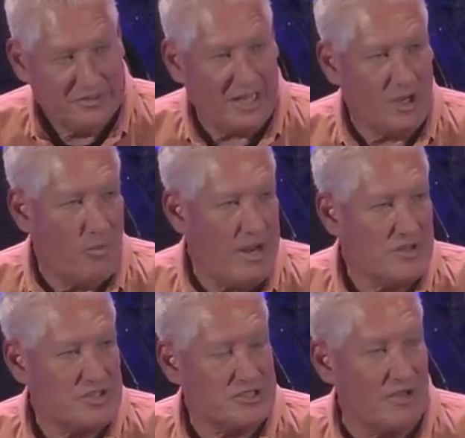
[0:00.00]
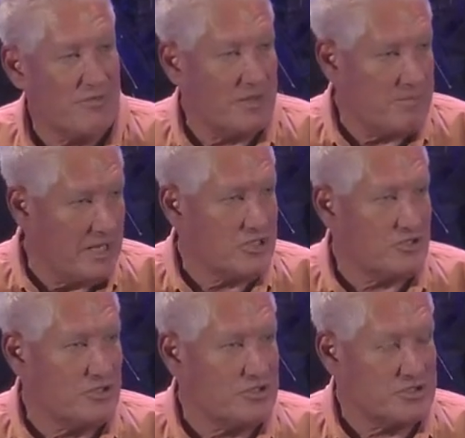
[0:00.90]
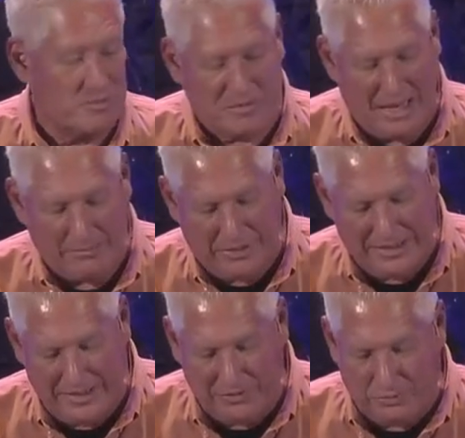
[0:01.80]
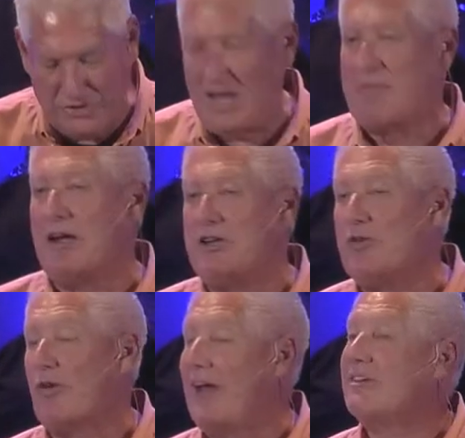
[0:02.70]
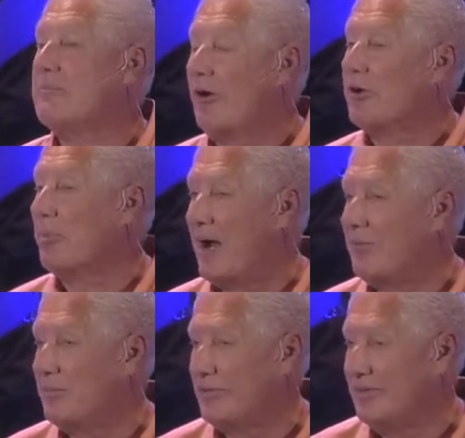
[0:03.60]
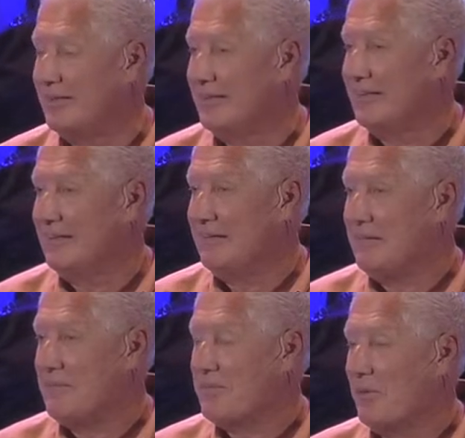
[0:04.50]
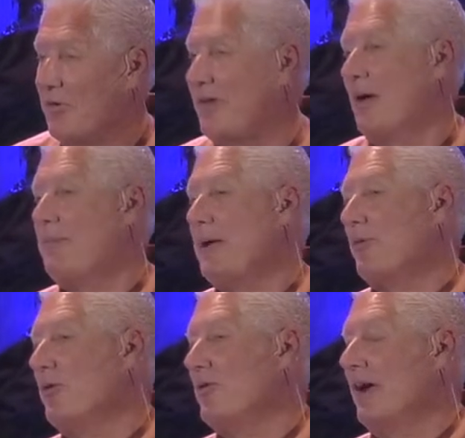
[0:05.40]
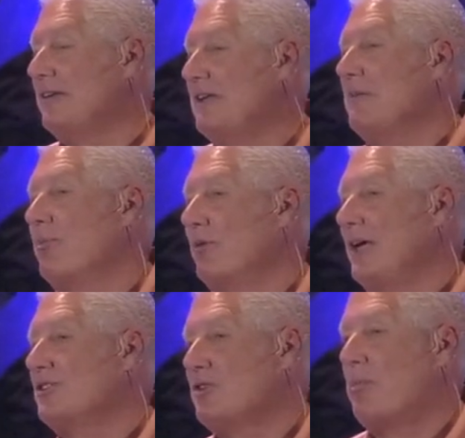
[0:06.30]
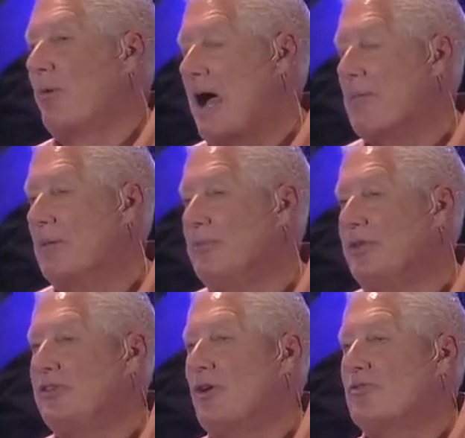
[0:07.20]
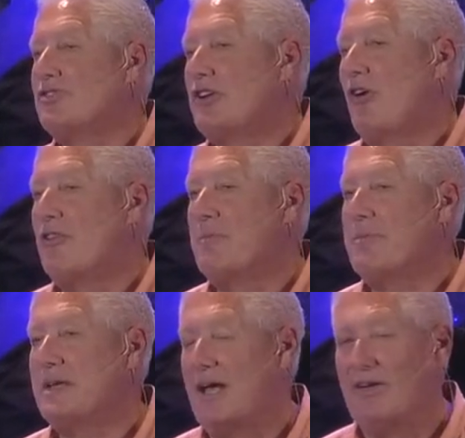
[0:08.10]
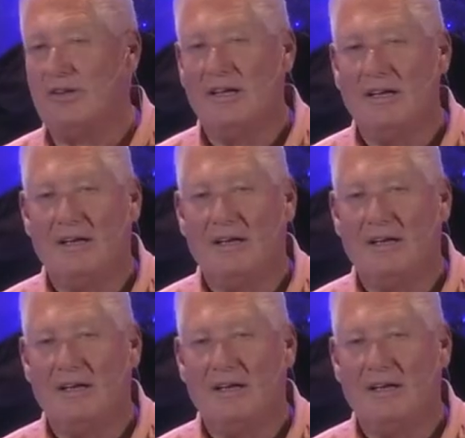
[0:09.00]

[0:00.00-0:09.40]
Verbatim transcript: Take away the stuff that have been in churches sometimes like this. Well, shame on you for having marital problems. We've got people who've got deep relational problems that don't share them because